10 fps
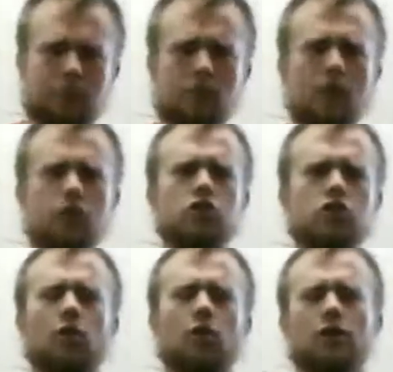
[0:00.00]

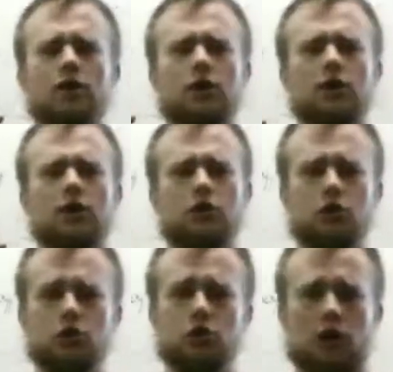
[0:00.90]
So
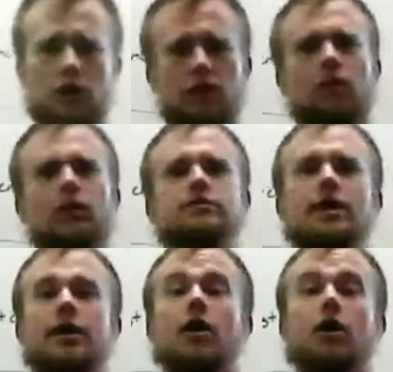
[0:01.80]
you are the ones that
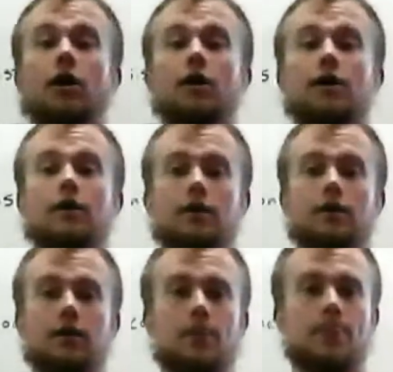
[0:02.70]
are
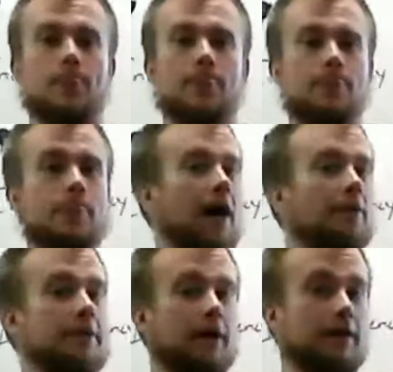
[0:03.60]
not the
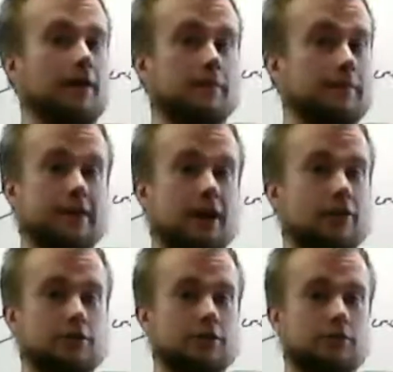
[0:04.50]
people I need you telling us
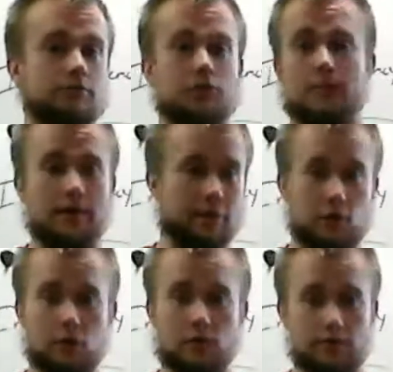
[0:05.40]
to. So I'm not even going to
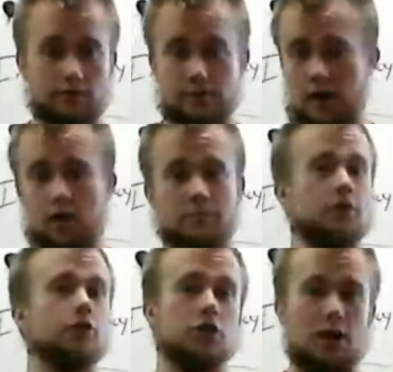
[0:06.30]
go over it. Not coming to the
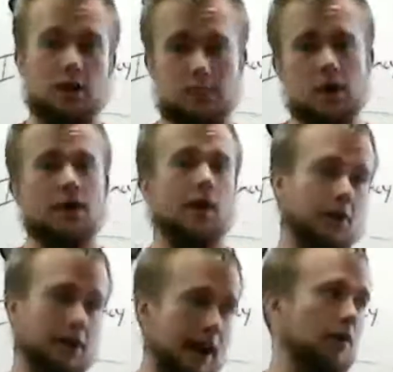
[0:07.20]
gym, not
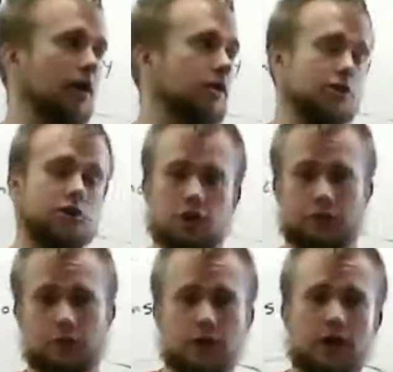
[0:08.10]
working out, not turning your
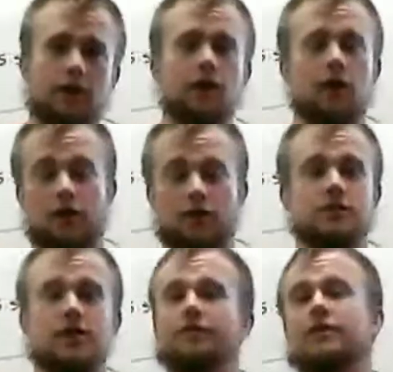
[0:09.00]
food in, all this
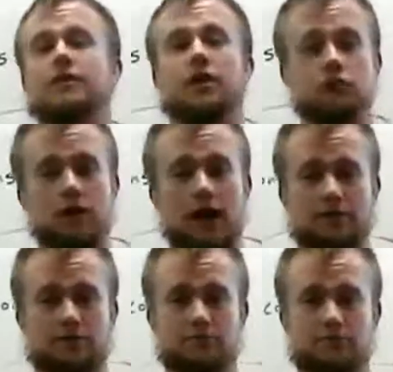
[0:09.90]
stuff. That's not you
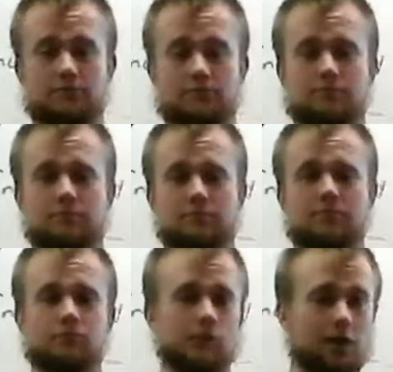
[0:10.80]
guys.
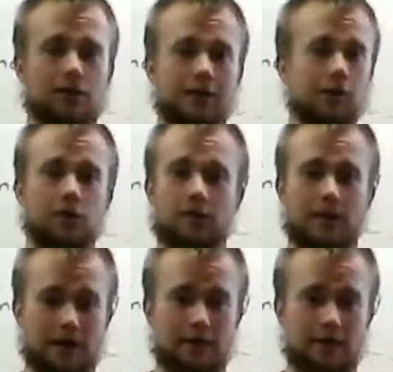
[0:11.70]
So I don't even need to worry about it.